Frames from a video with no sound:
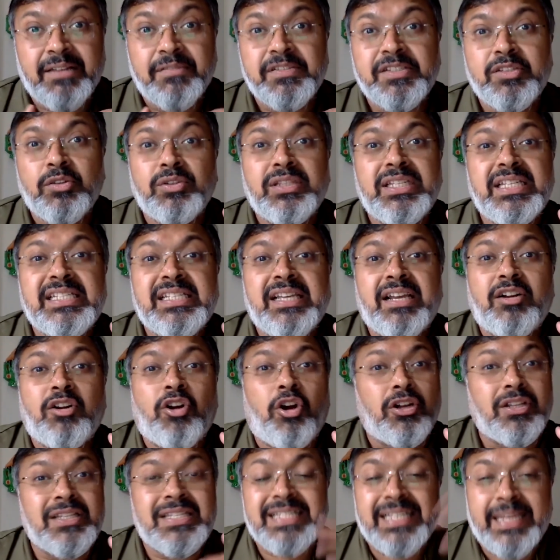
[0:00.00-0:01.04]
So these are
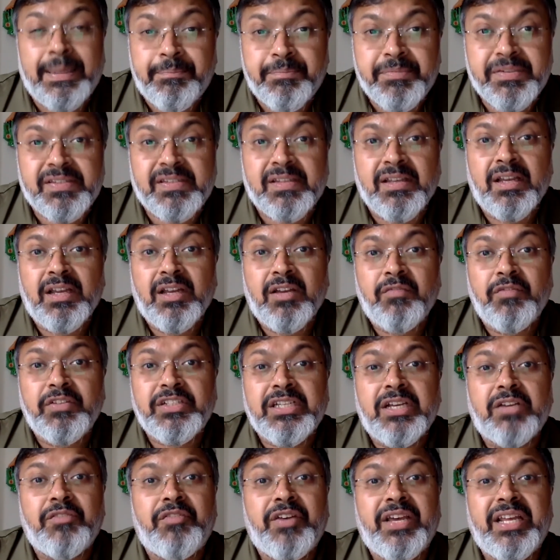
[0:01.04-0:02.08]
concepts which
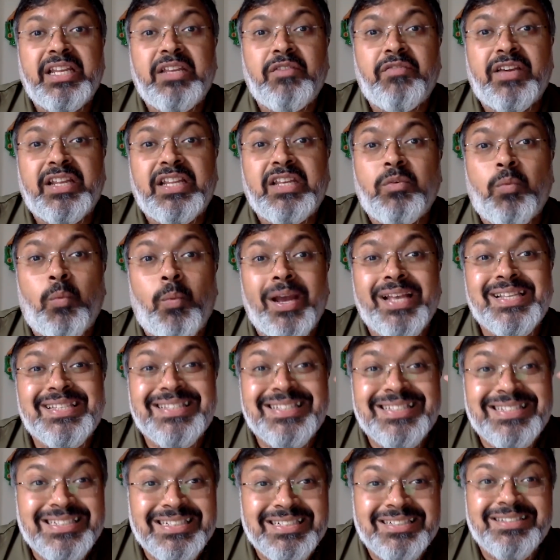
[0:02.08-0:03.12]
are very, very
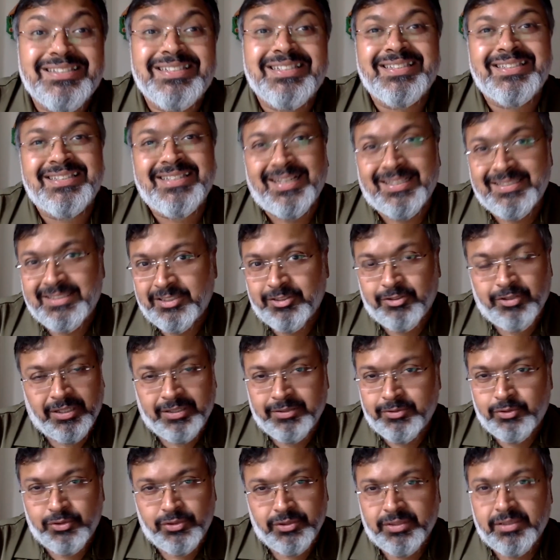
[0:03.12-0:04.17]
Western in their
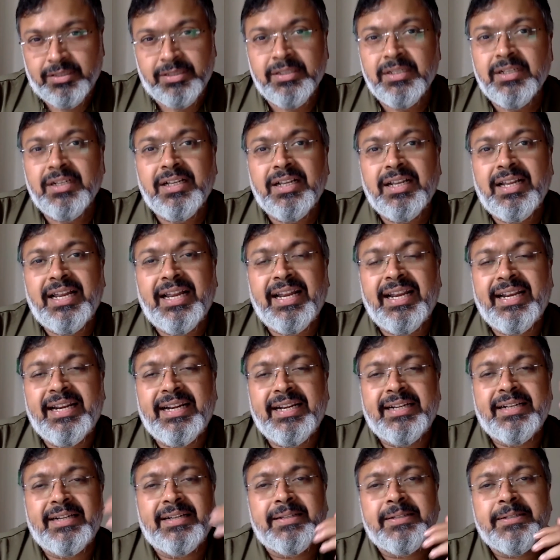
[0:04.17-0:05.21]
structure.
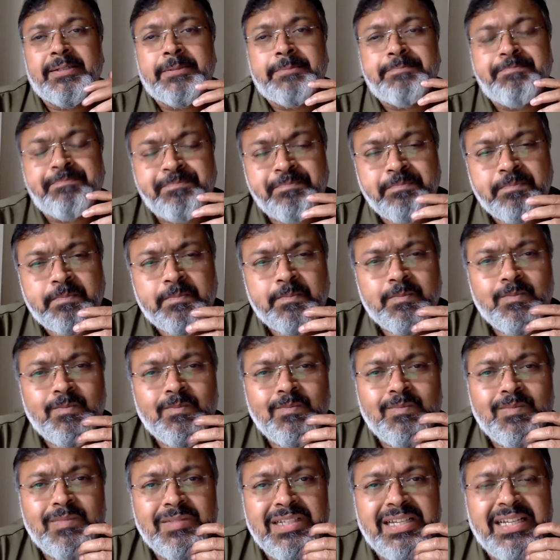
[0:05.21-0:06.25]
And
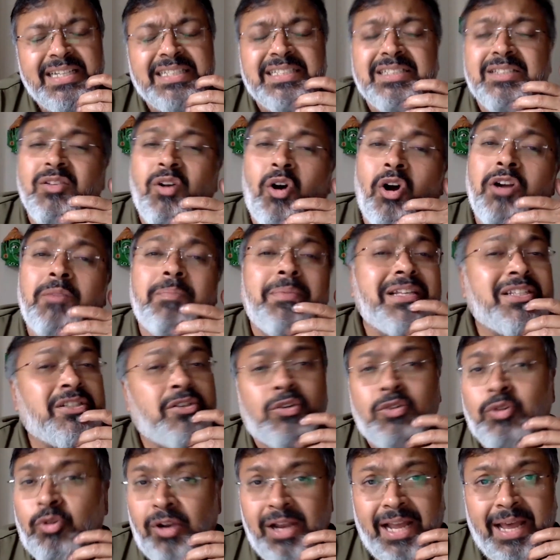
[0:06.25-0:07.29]
it's not based
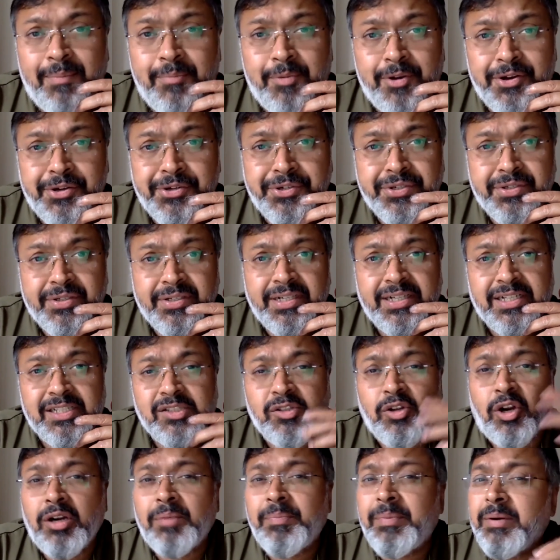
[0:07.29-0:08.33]
on collaboration. It has
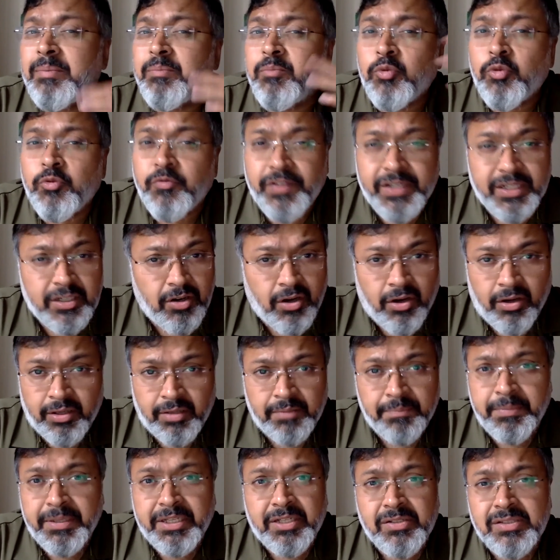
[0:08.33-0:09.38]
not been moving on
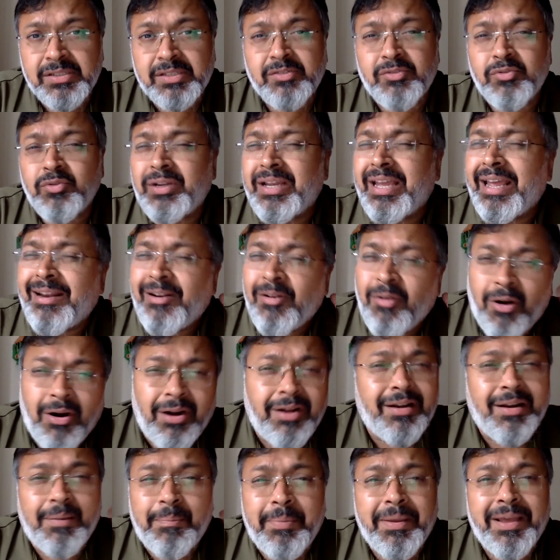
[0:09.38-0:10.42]
because you
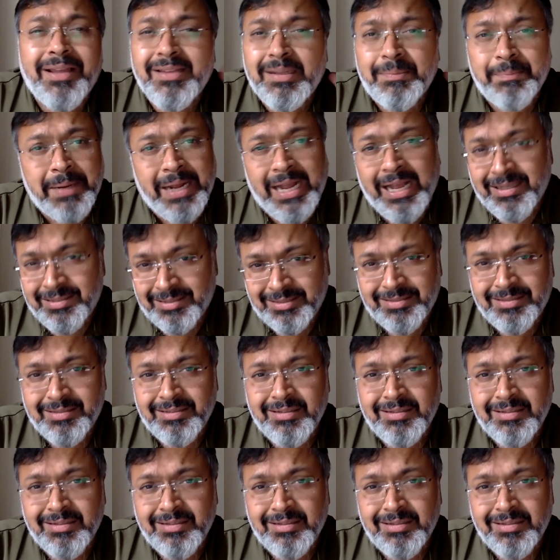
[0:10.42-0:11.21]
cannot repair the past.